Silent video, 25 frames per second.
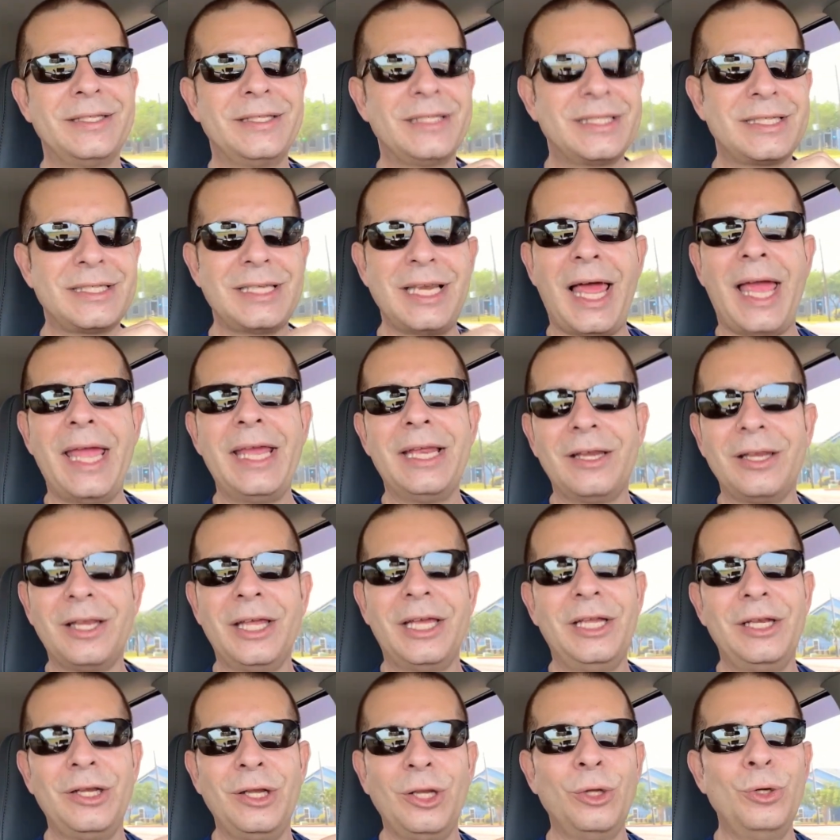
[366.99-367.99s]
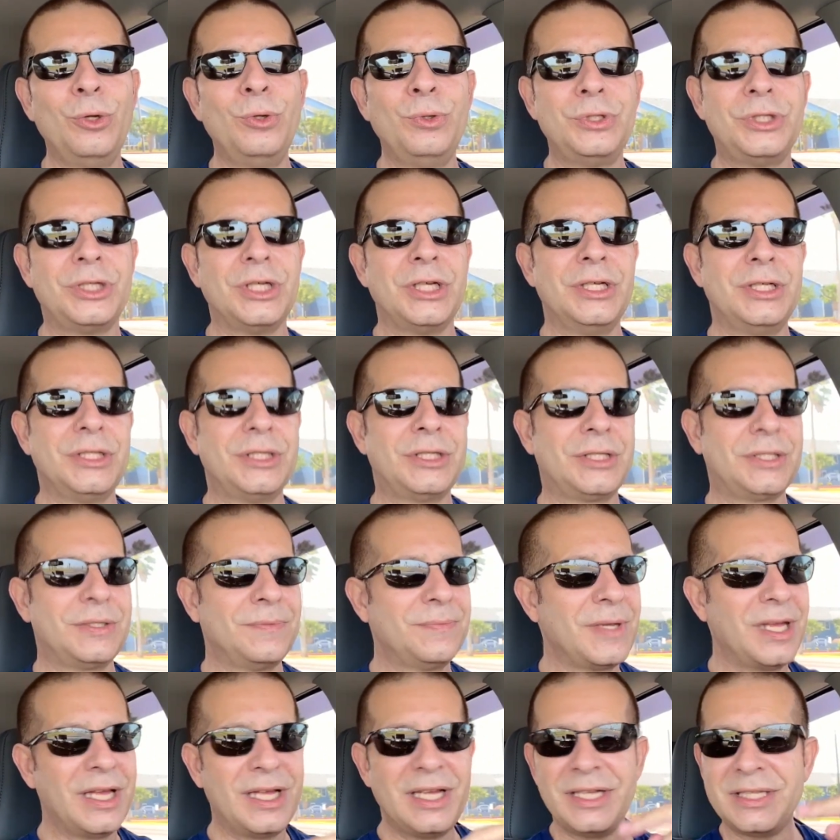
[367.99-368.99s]
slightly loses
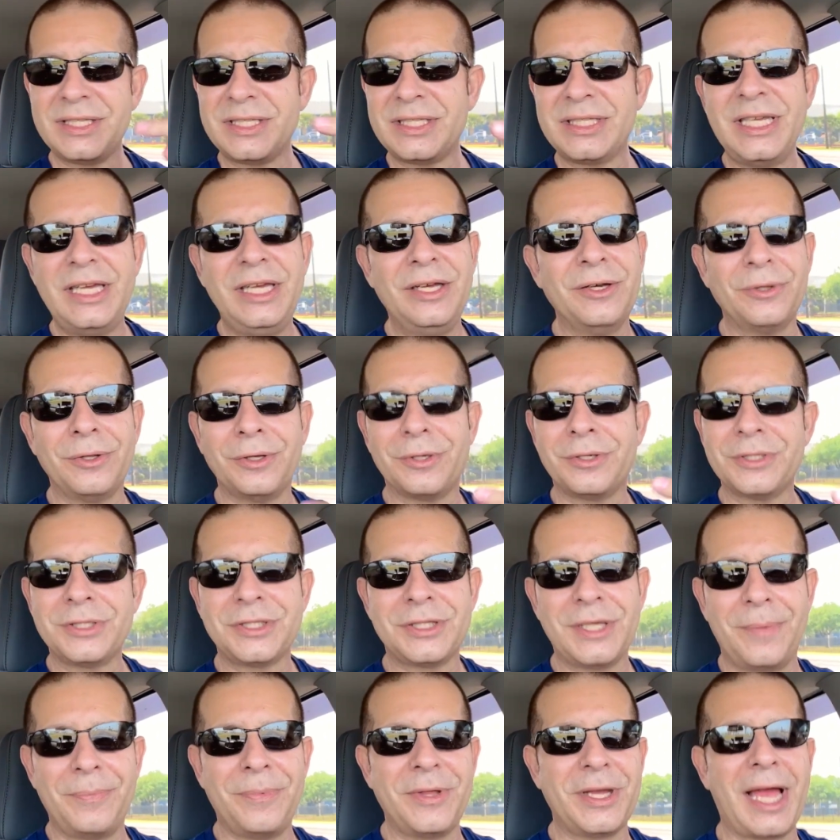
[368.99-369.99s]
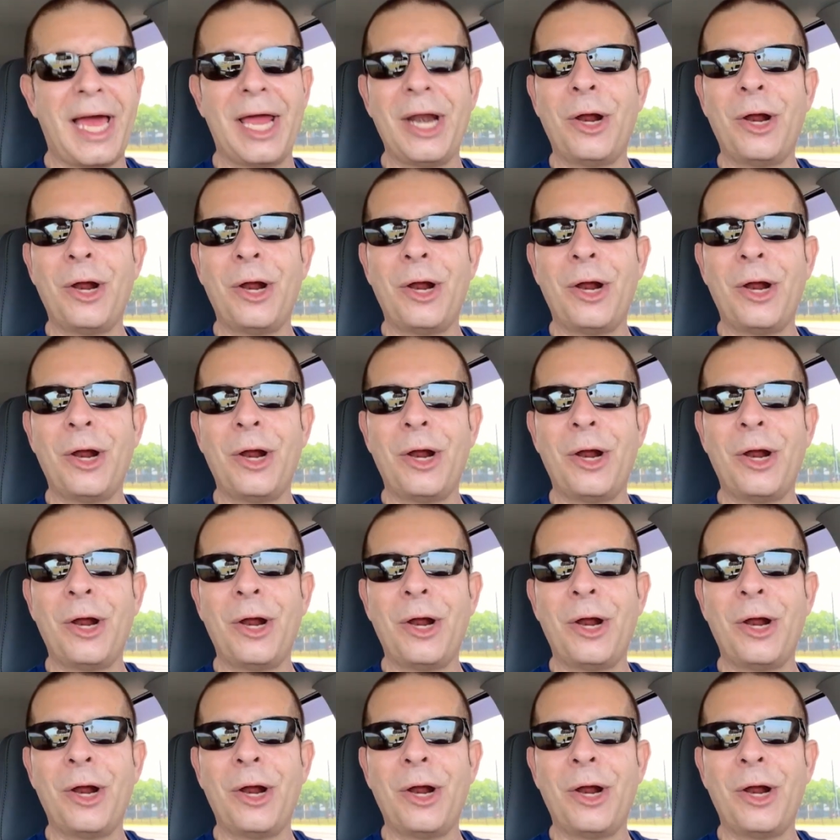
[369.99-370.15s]
seal or something.